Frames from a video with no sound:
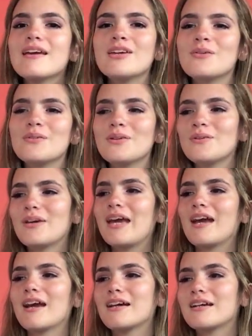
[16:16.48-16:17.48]
You
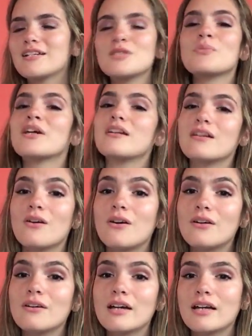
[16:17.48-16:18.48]
can't explain it
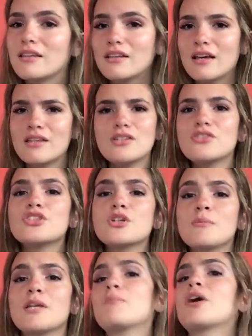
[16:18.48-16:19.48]
all. And there's so
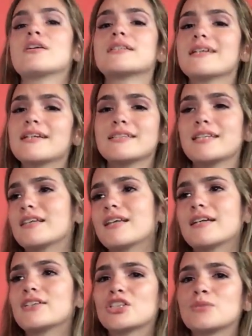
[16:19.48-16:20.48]
many parts, like I said,
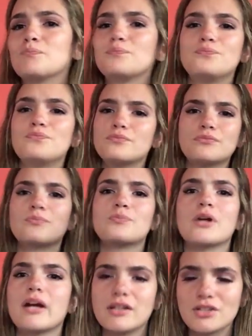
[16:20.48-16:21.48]
that just
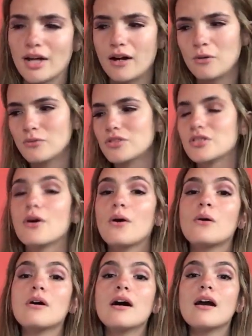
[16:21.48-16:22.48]
branch out.
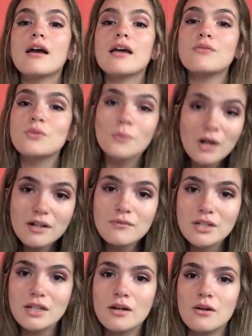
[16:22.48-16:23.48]
So if you want a
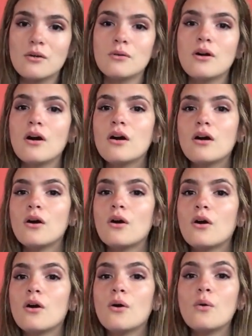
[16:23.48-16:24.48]
video,
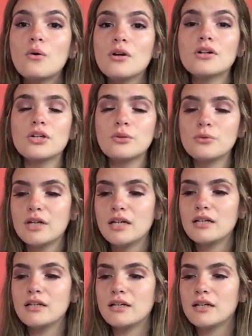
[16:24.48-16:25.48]
or you
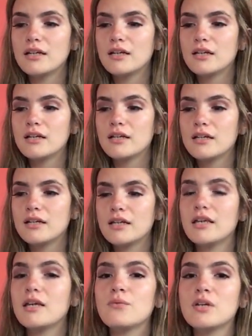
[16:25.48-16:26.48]
can
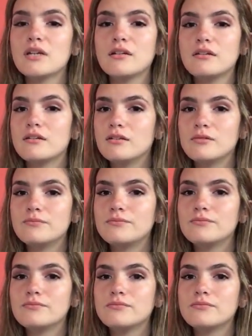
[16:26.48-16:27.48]
even
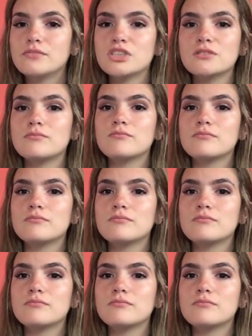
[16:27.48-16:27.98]
just